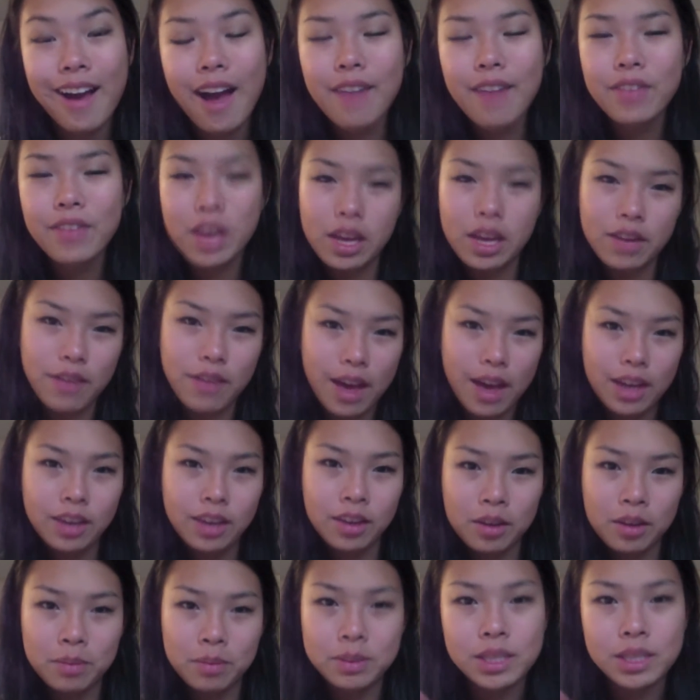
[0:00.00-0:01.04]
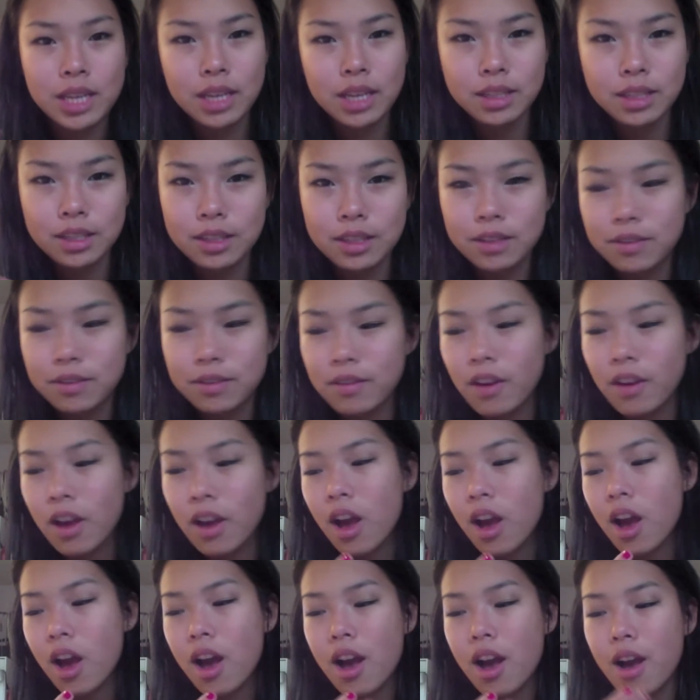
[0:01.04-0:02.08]
kind of had an obsessive
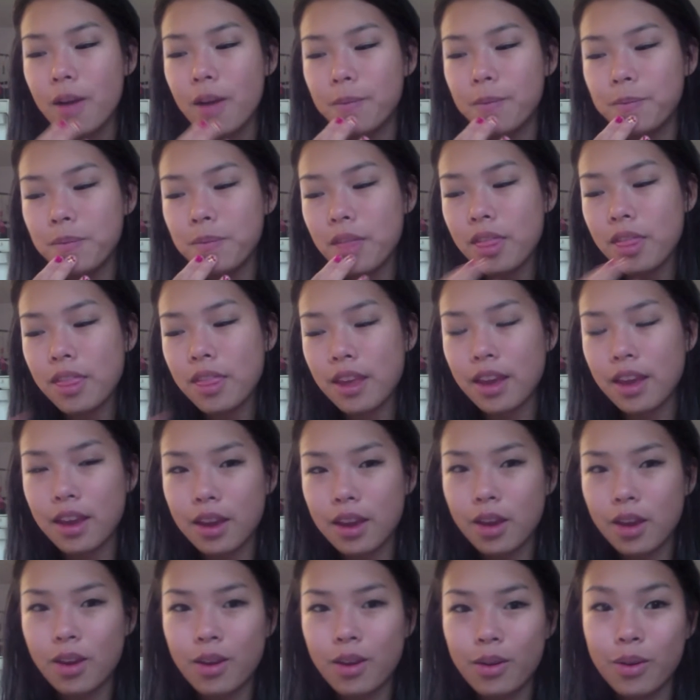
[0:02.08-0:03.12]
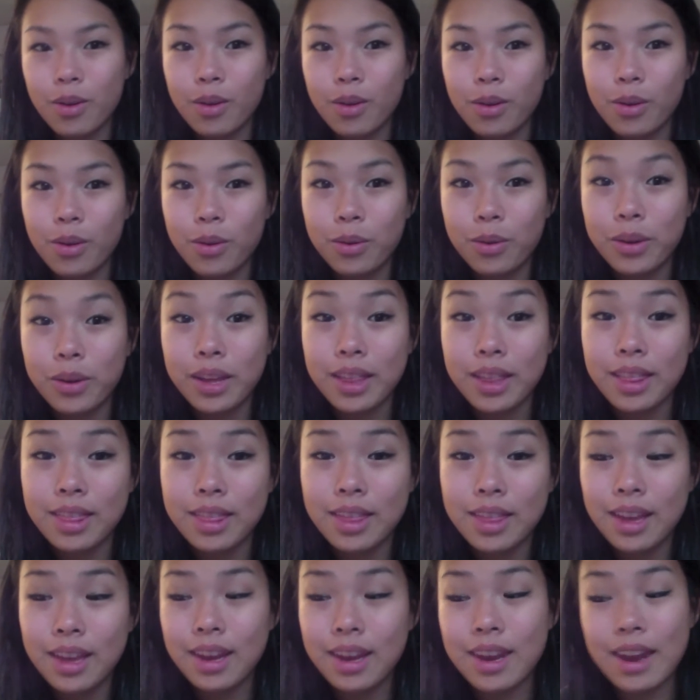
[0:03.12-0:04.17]
thing
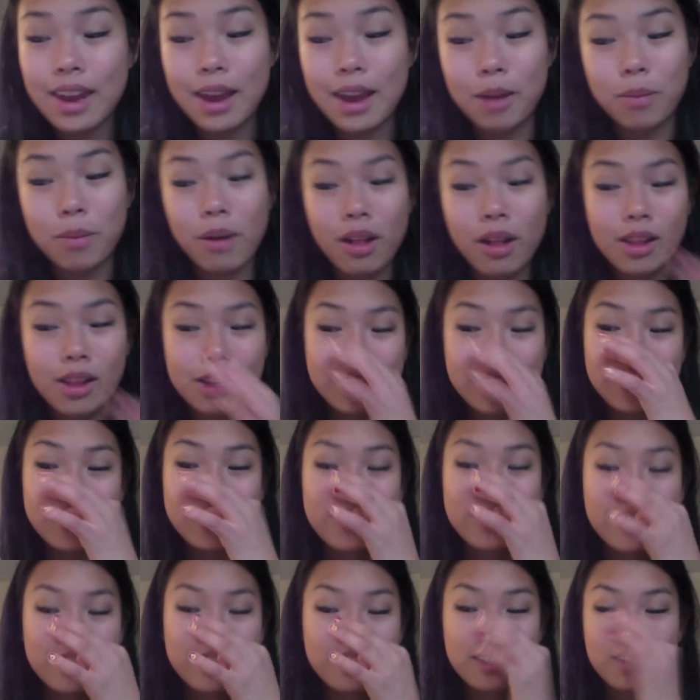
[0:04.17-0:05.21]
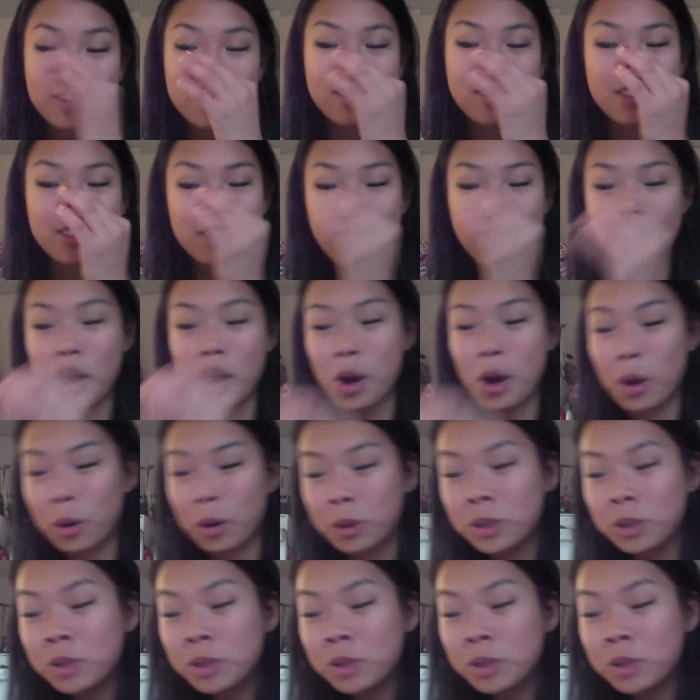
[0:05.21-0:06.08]
with nail polishes. So